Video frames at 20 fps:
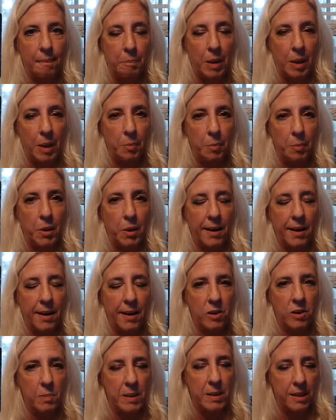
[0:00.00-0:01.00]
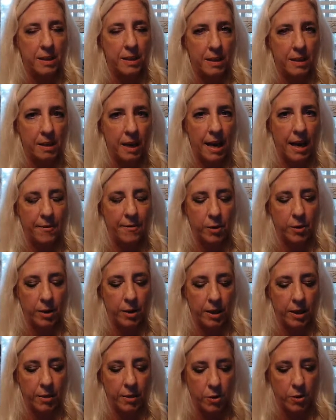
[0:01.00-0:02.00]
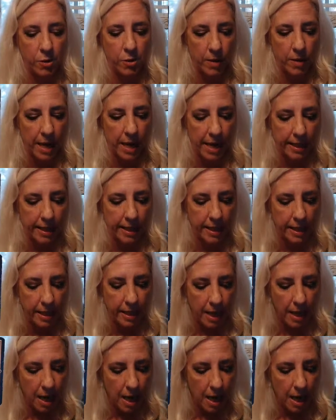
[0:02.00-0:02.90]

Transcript: big pronouncements until after it goes direct.